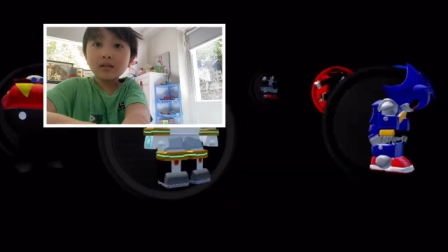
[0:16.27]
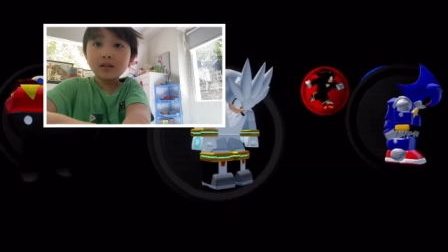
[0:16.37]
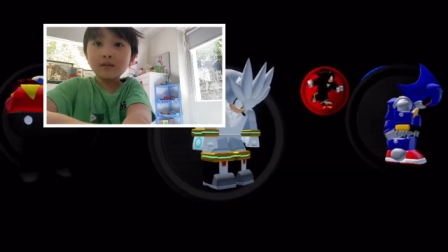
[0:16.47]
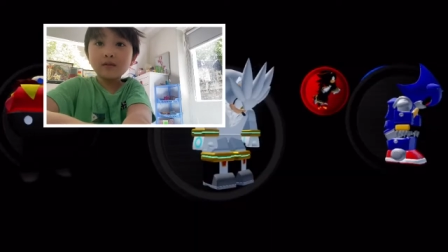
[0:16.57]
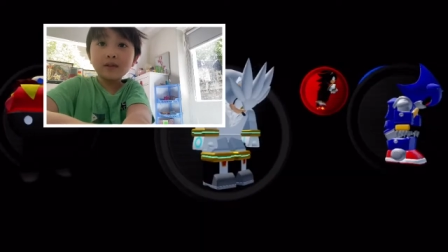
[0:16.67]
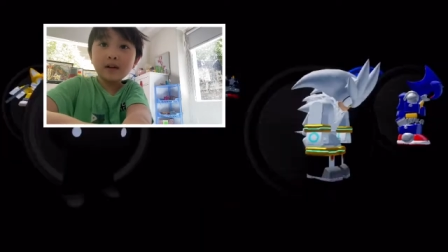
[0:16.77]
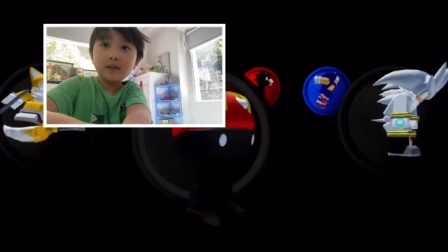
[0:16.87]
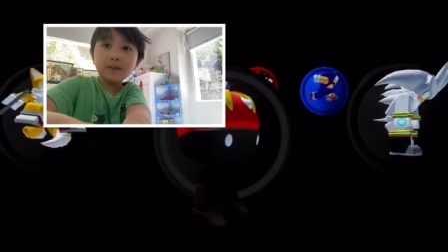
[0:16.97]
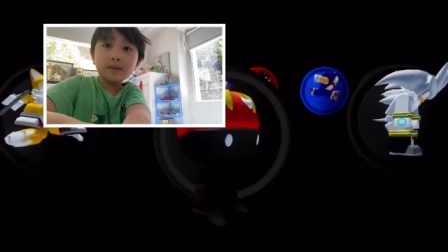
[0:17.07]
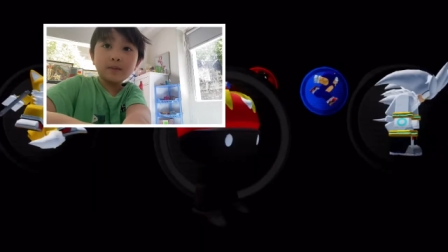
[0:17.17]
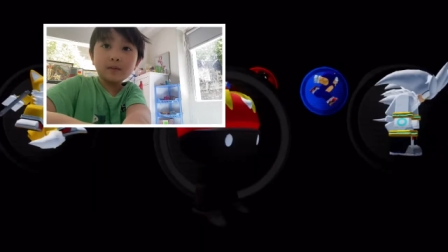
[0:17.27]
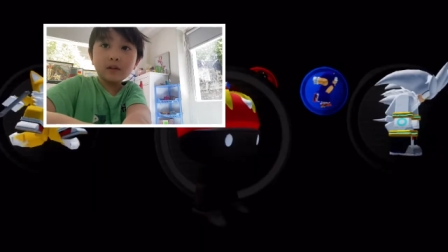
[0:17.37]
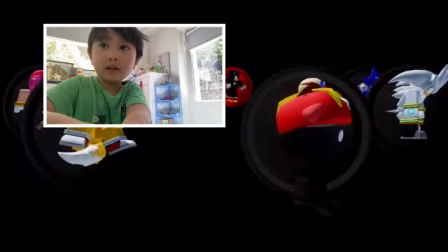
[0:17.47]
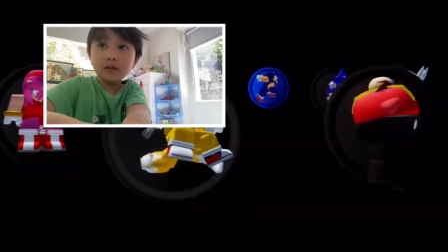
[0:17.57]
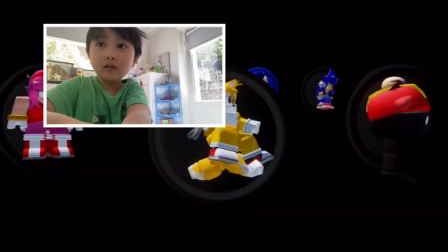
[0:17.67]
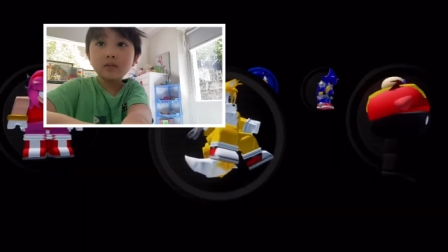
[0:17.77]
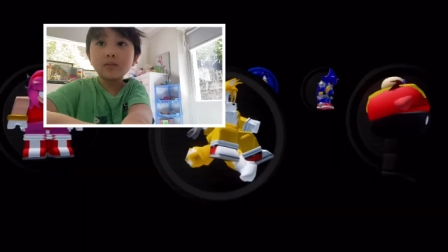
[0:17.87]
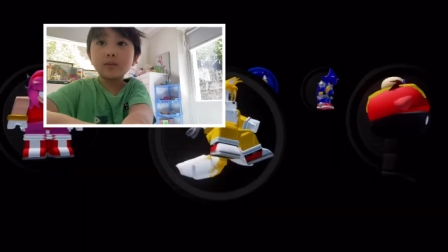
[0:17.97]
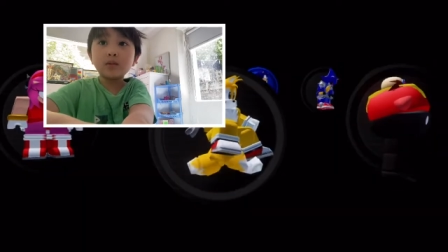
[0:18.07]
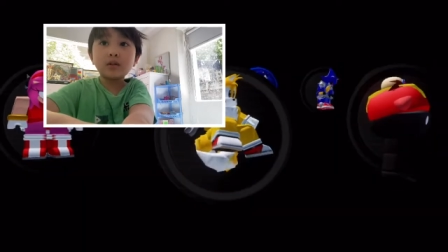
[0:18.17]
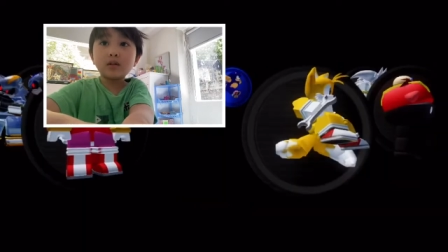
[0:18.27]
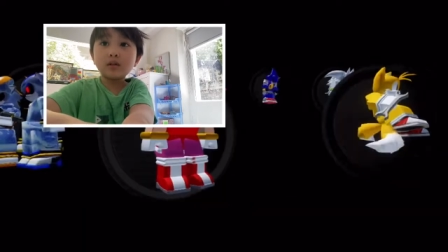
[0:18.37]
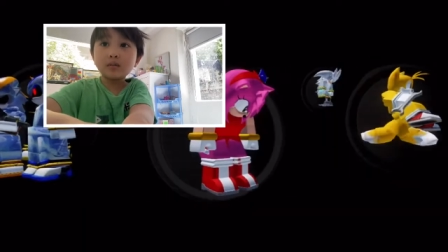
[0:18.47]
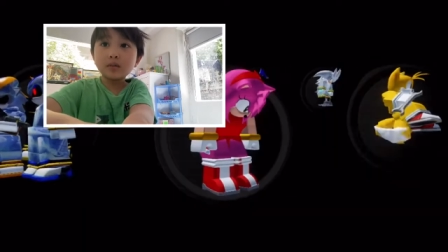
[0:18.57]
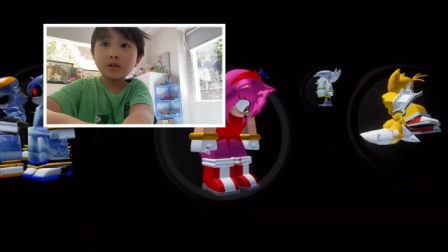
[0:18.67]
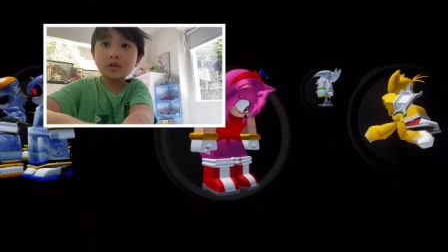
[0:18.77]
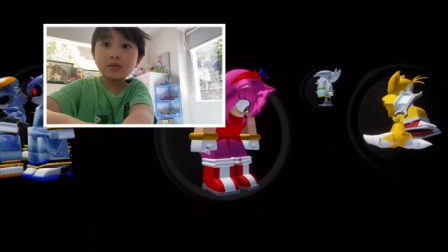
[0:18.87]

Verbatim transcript: different kind of character, but we can't because